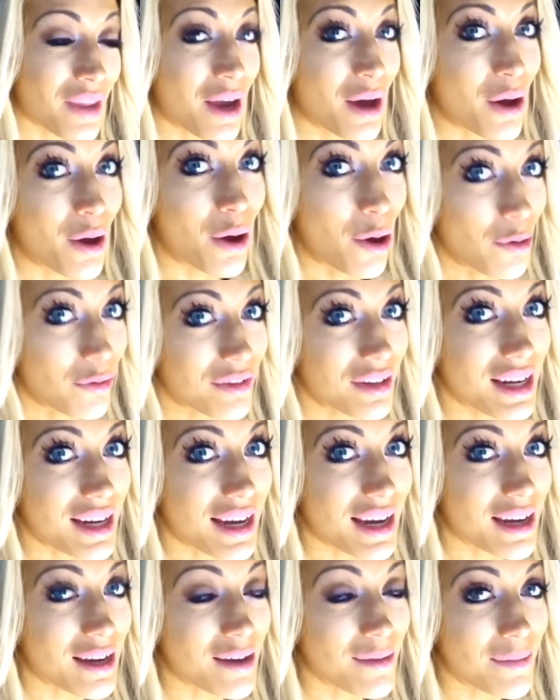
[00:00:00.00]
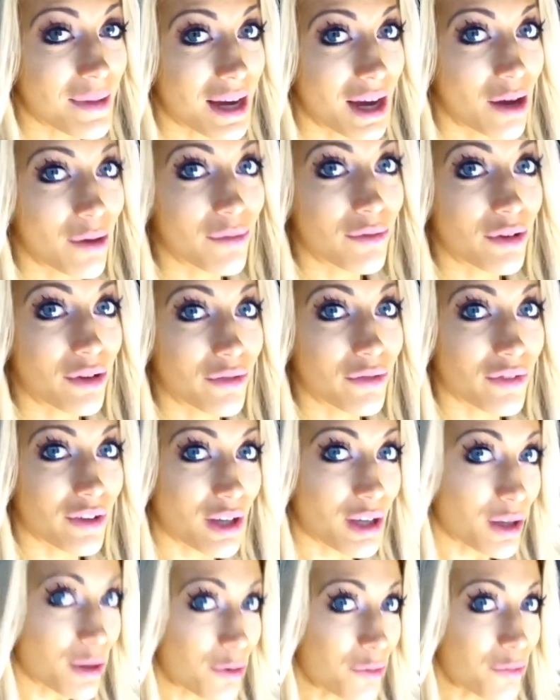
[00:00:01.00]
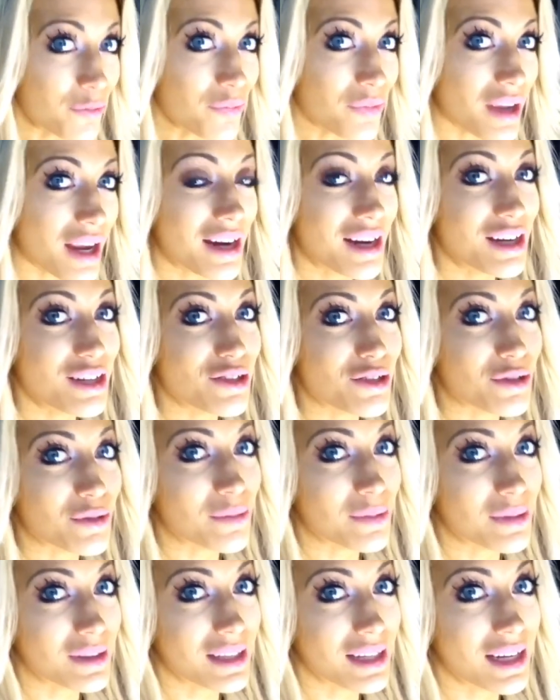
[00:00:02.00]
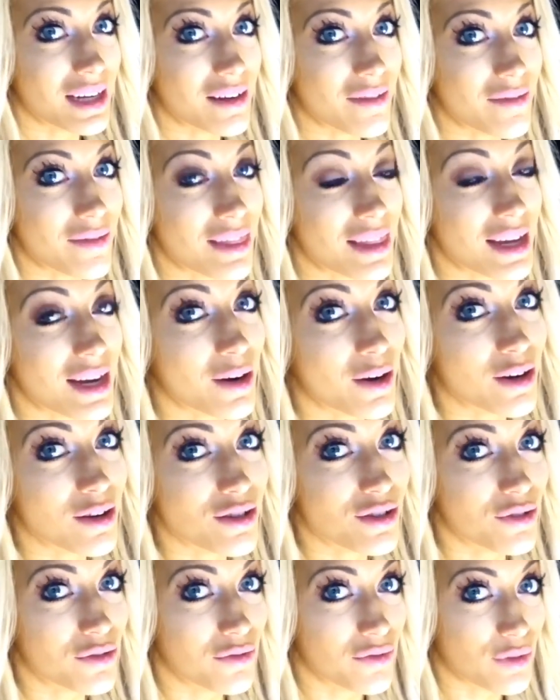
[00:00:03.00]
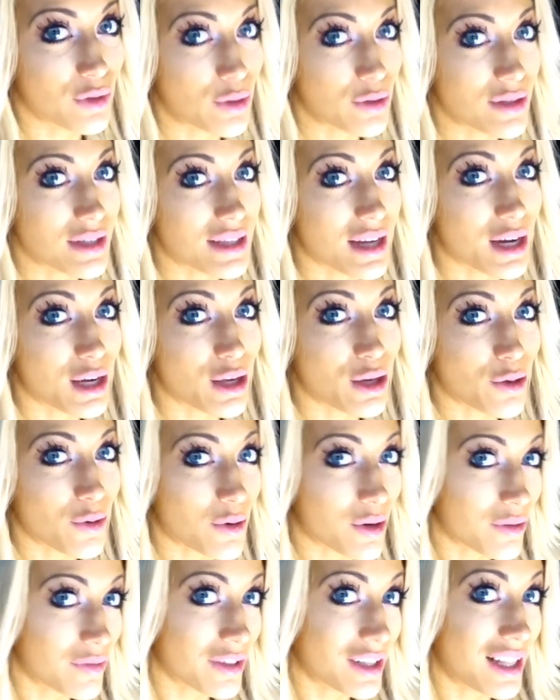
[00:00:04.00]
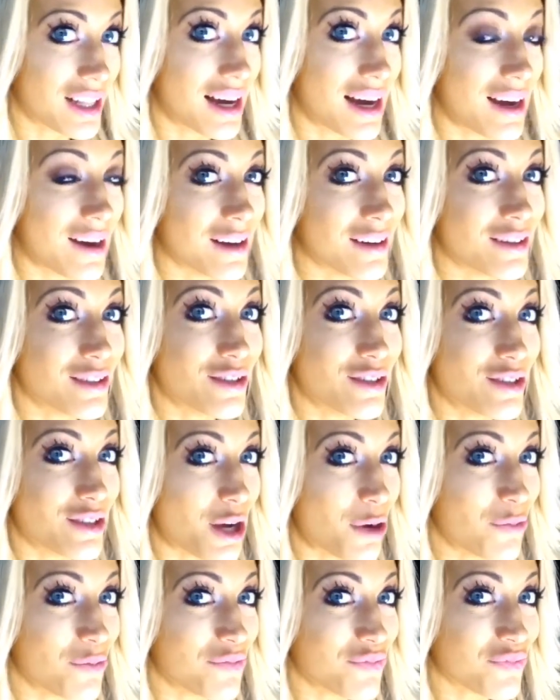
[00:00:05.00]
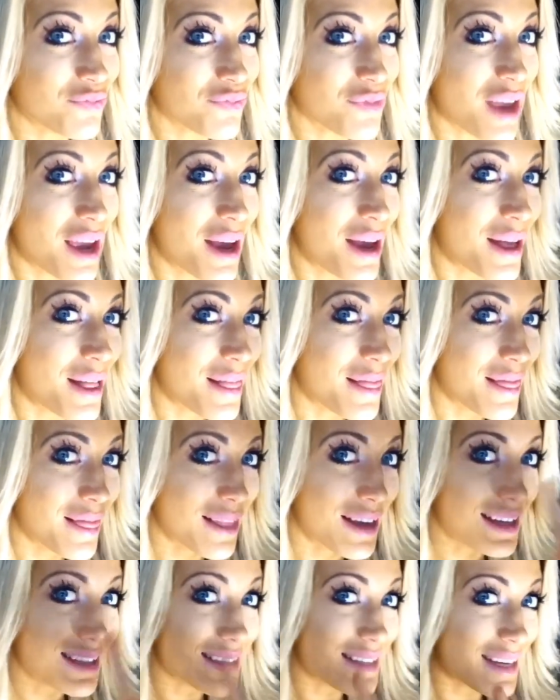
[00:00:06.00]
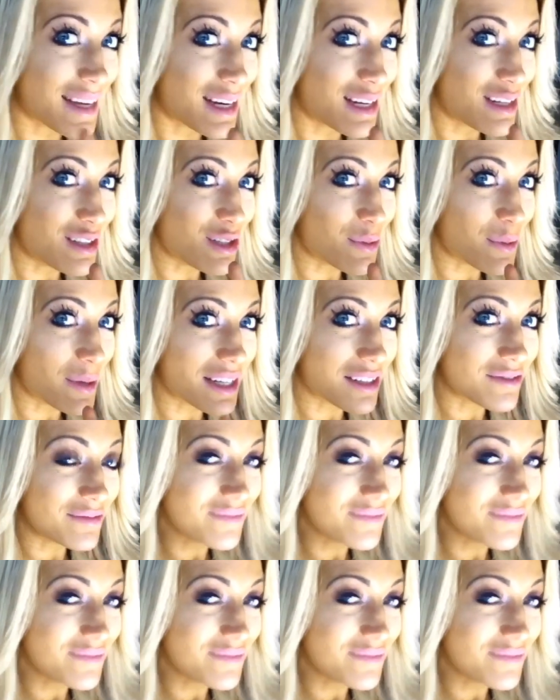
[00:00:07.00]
hopefully it can be helpful for you, and I do believe they are also foods that you can rely on. So let's get into it.